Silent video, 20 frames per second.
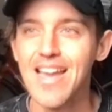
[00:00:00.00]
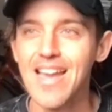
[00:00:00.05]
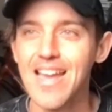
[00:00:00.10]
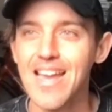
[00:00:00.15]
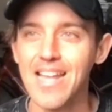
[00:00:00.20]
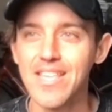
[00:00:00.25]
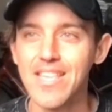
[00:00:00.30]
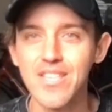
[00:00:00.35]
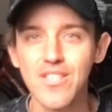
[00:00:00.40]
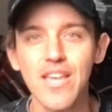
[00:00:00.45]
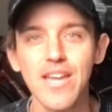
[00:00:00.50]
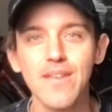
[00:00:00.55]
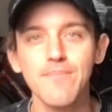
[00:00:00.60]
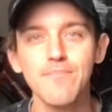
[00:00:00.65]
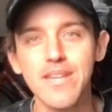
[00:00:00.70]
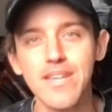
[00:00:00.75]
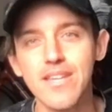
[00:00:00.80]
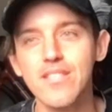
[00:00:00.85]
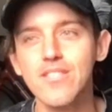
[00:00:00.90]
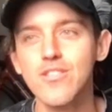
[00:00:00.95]
has led
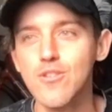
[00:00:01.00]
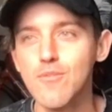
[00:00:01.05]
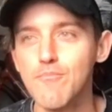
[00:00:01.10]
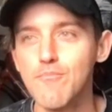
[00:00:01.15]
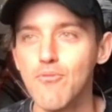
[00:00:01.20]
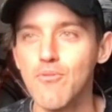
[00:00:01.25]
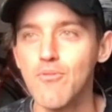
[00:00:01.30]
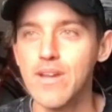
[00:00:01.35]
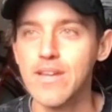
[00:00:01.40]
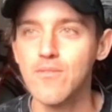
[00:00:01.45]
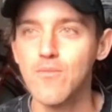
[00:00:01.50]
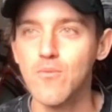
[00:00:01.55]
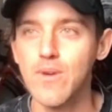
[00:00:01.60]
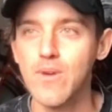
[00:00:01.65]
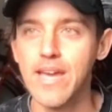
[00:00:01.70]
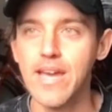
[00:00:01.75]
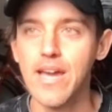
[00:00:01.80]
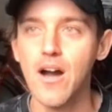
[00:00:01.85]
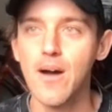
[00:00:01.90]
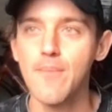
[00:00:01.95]
me into the point
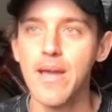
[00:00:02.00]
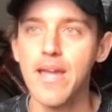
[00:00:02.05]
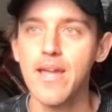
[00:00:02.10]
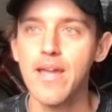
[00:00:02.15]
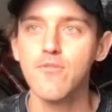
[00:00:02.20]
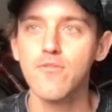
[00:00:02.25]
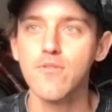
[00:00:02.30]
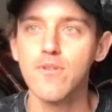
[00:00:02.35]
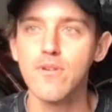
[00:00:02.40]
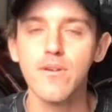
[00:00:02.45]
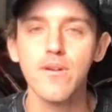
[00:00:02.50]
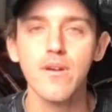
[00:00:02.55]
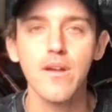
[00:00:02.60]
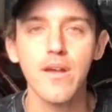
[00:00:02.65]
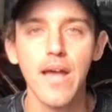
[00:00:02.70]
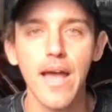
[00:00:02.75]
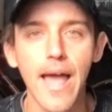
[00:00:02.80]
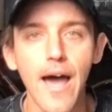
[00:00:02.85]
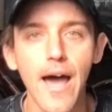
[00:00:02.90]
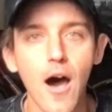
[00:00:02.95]
where I'm able to
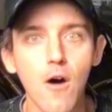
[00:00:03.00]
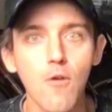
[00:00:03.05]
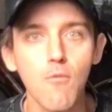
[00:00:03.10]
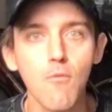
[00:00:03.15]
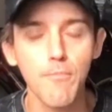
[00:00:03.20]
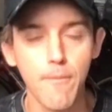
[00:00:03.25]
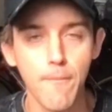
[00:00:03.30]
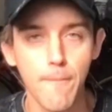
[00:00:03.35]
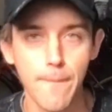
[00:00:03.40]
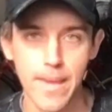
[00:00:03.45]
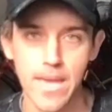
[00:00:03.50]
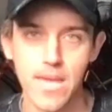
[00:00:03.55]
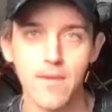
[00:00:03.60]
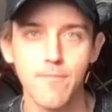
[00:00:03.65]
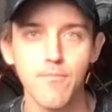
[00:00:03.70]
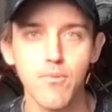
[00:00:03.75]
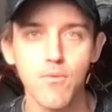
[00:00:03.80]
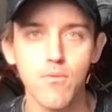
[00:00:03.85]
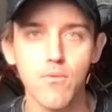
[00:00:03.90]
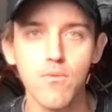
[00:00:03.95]
help
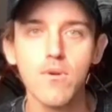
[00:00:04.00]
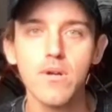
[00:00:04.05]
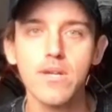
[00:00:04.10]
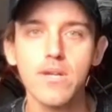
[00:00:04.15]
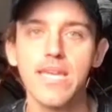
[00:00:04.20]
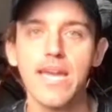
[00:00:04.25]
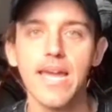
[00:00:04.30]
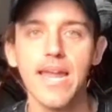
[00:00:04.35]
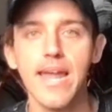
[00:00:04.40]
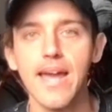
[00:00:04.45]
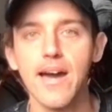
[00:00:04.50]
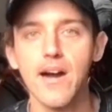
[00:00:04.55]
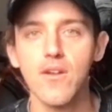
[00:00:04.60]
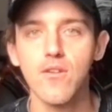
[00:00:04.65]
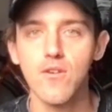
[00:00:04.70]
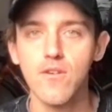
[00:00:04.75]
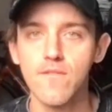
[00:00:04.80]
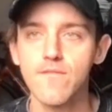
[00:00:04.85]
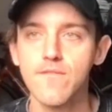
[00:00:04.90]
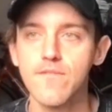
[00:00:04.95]
people get out
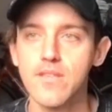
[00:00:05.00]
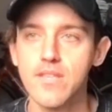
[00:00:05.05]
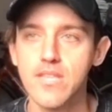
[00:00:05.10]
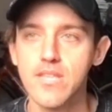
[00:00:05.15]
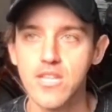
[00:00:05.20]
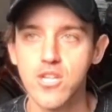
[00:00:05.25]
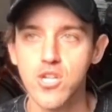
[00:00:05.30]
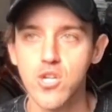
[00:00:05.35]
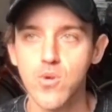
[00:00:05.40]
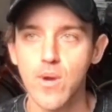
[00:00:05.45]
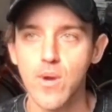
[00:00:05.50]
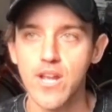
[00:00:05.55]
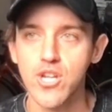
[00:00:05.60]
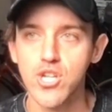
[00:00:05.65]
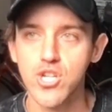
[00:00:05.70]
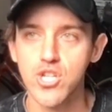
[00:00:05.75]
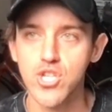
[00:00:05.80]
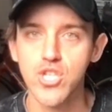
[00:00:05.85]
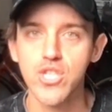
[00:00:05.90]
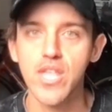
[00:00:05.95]
of
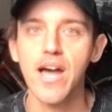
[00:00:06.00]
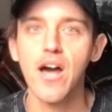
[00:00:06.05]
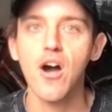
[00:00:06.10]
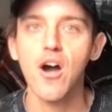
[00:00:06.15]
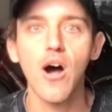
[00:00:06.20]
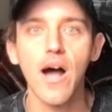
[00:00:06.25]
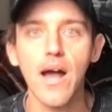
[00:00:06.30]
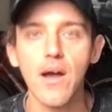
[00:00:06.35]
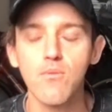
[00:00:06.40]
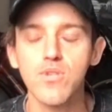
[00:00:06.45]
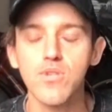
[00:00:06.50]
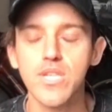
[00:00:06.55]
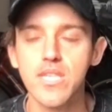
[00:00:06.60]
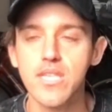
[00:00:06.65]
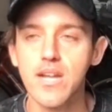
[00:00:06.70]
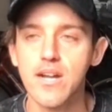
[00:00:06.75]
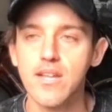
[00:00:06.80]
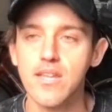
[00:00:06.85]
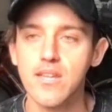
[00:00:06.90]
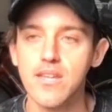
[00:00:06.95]
situations that I was
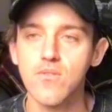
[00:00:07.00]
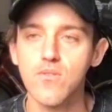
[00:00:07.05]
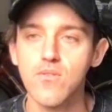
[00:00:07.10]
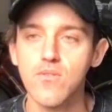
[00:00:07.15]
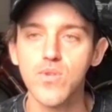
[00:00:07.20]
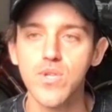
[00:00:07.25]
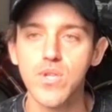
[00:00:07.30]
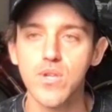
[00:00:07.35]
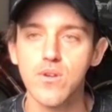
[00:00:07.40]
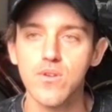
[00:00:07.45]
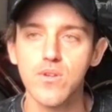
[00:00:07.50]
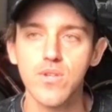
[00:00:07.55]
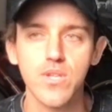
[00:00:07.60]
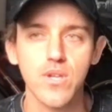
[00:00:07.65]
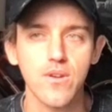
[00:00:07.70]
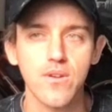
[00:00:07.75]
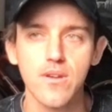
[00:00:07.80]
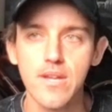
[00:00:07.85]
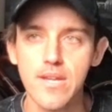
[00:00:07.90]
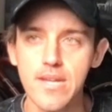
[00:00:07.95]
stuck in also.
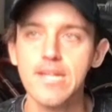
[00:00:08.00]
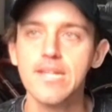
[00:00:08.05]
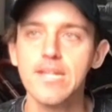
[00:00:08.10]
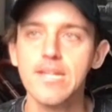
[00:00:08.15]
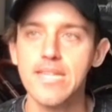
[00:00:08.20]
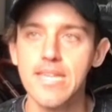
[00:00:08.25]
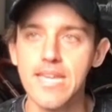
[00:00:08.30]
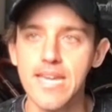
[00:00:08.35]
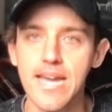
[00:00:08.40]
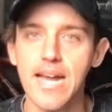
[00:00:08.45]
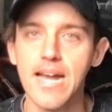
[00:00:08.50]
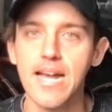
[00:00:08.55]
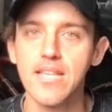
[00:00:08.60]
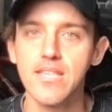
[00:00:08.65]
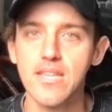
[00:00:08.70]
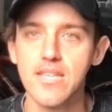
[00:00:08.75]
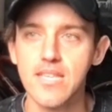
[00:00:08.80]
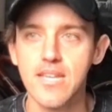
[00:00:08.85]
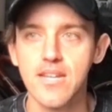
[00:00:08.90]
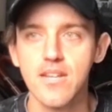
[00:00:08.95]
So yeah, as
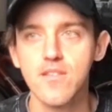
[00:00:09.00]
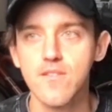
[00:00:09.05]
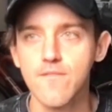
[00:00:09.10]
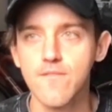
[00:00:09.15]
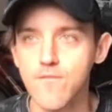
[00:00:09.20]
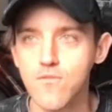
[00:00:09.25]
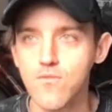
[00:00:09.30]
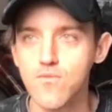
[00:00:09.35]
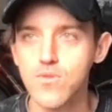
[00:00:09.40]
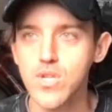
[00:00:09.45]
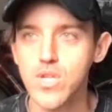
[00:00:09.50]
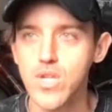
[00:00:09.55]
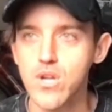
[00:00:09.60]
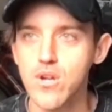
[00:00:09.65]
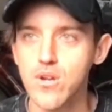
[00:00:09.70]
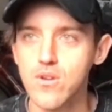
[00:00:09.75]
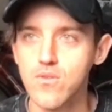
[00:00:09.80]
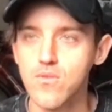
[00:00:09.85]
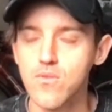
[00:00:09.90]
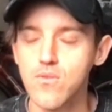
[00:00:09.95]
I said, it's a full
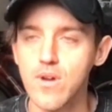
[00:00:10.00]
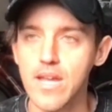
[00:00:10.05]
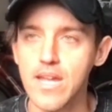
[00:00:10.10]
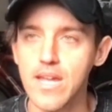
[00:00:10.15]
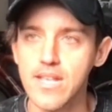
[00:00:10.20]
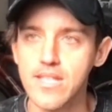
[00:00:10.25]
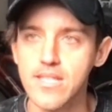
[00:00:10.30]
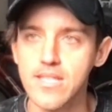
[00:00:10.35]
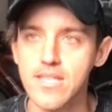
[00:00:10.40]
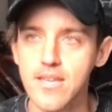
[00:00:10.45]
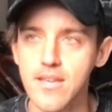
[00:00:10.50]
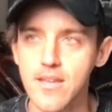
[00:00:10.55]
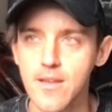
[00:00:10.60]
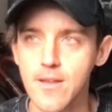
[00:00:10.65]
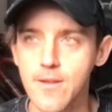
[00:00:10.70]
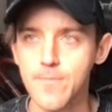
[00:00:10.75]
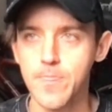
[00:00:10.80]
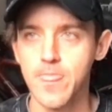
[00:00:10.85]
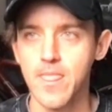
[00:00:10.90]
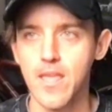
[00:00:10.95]
circle. And
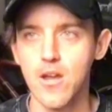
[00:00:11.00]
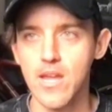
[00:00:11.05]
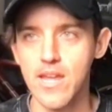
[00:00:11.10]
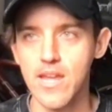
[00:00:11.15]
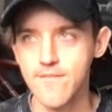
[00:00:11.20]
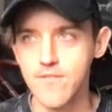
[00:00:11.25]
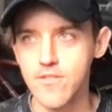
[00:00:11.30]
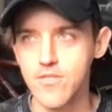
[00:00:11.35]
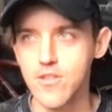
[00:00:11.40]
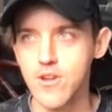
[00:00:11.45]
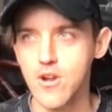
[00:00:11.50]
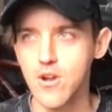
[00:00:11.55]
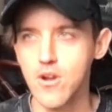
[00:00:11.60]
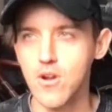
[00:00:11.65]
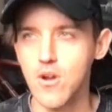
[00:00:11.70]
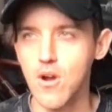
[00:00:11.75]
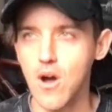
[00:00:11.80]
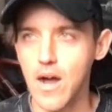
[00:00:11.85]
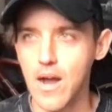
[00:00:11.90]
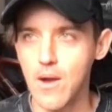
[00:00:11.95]
even
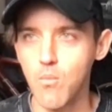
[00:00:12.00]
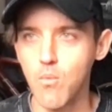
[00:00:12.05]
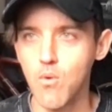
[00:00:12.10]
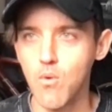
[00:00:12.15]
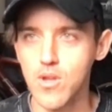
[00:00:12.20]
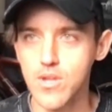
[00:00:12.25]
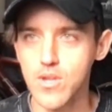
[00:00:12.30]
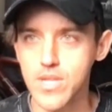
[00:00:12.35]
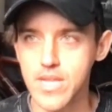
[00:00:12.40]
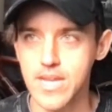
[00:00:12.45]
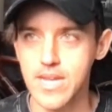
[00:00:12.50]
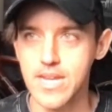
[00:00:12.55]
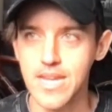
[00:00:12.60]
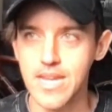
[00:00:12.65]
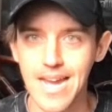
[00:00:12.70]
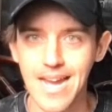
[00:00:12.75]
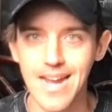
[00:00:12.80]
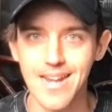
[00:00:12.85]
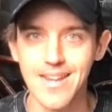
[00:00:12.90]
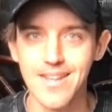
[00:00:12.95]
though I was an
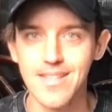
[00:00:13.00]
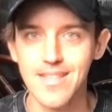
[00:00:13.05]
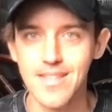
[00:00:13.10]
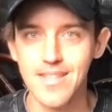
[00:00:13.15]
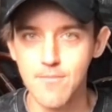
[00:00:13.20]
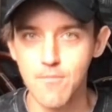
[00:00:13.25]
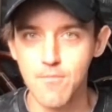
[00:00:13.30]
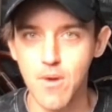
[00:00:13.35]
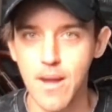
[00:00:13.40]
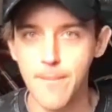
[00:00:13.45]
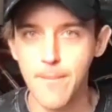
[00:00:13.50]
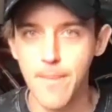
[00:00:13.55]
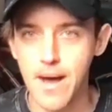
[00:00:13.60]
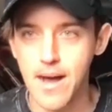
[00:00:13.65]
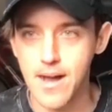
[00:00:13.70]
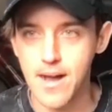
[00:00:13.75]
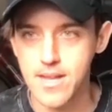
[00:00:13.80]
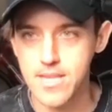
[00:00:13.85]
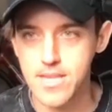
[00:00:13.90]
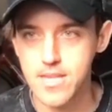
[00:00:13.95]
addict in my
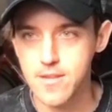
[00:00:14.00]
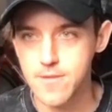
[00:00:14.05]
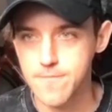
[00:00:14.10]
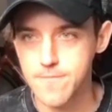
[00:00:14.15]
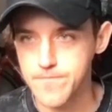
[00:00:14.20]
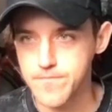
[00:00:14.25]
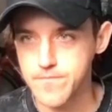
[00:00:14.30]
past,